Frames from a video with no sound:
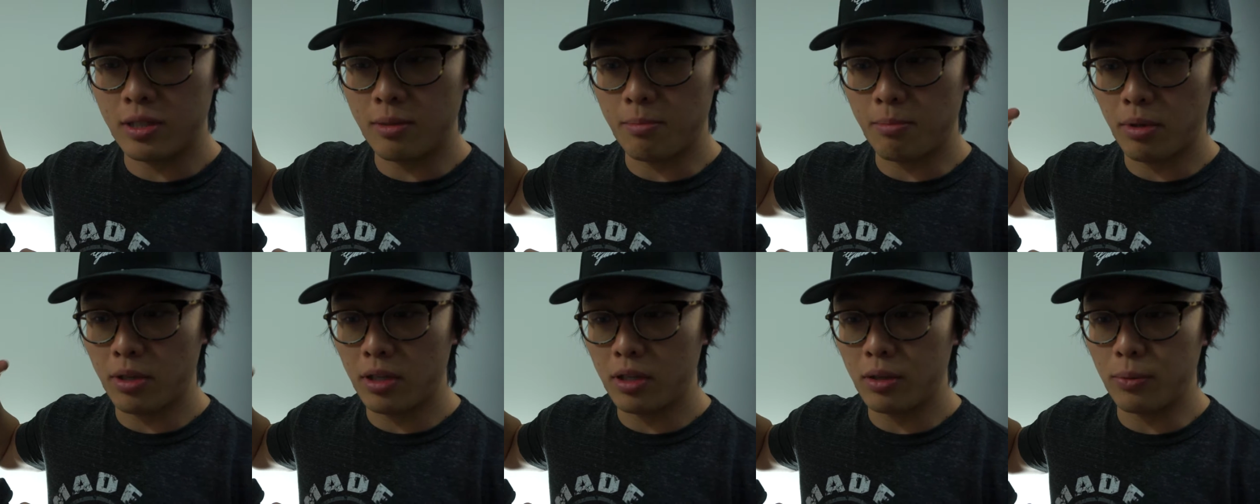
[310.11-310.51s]
the
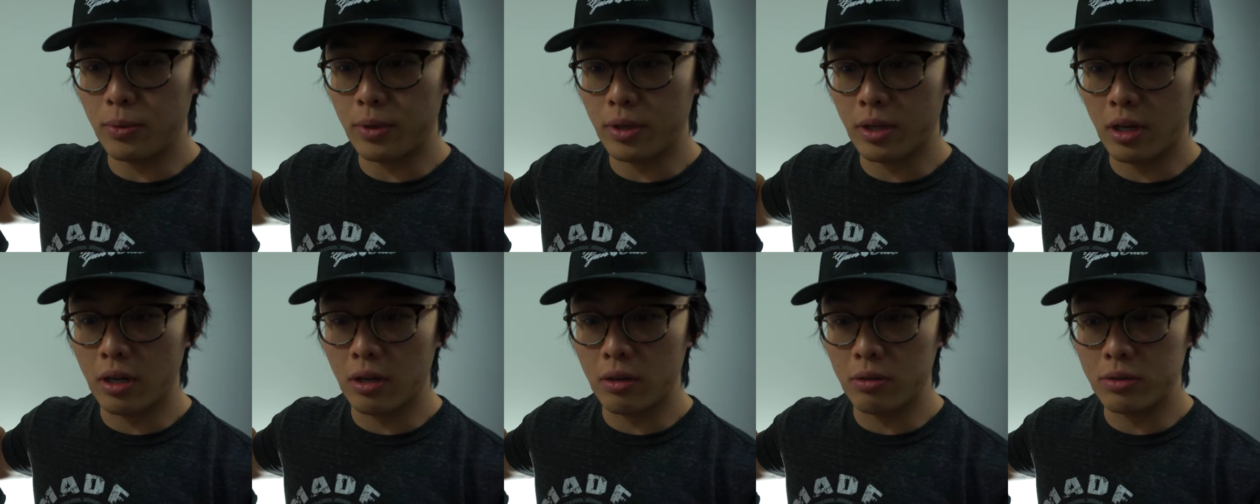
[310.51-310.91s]
bullet
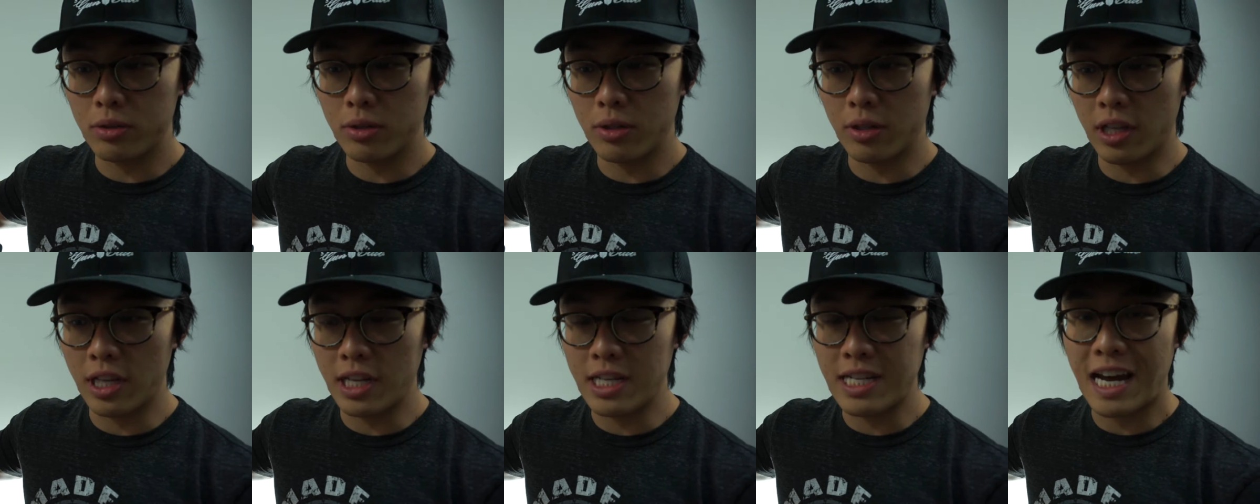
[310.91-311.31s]
will go
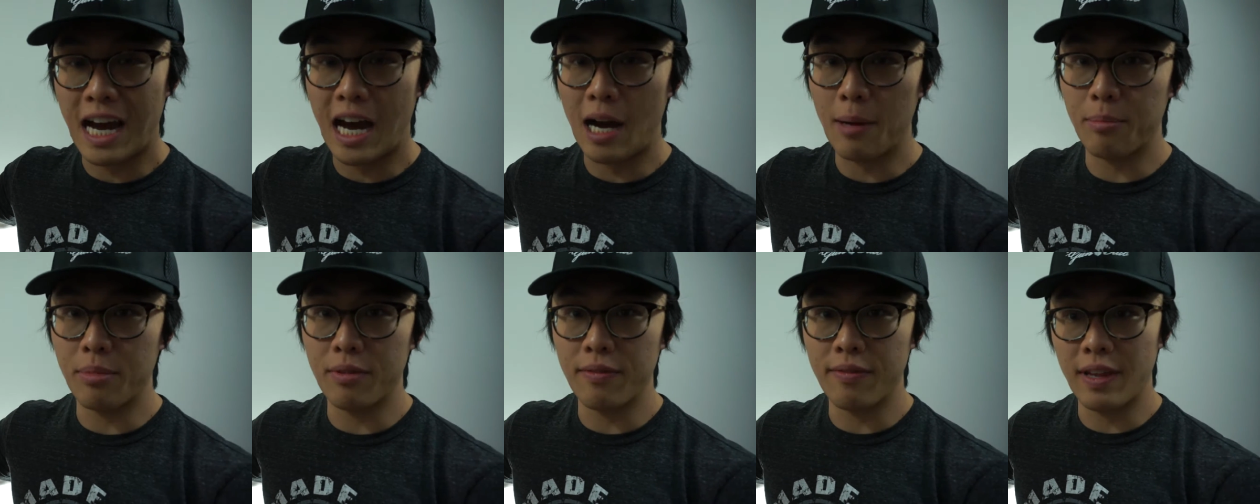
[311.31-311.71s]
to the
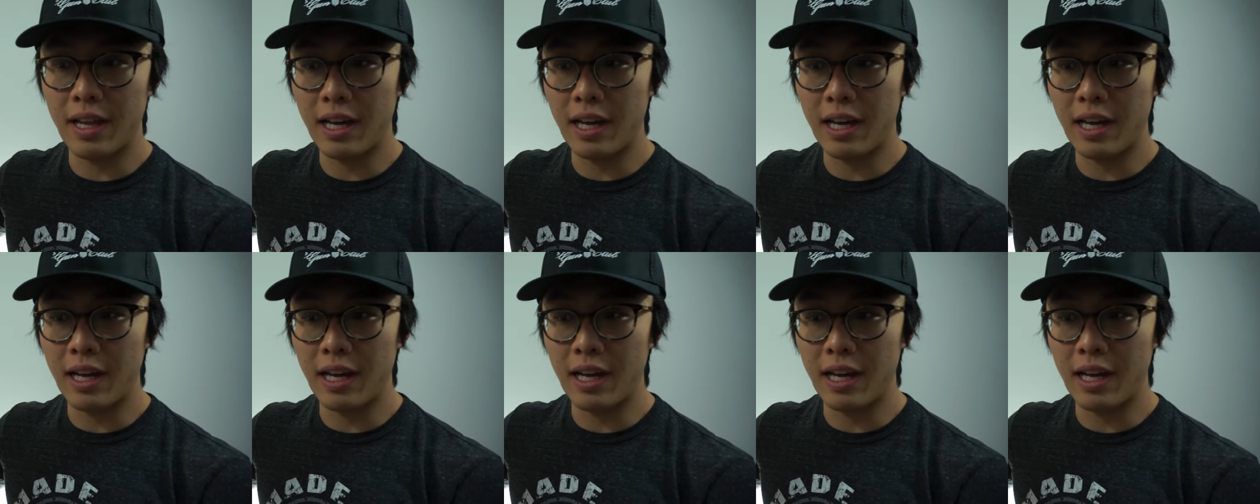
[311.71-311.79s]
top of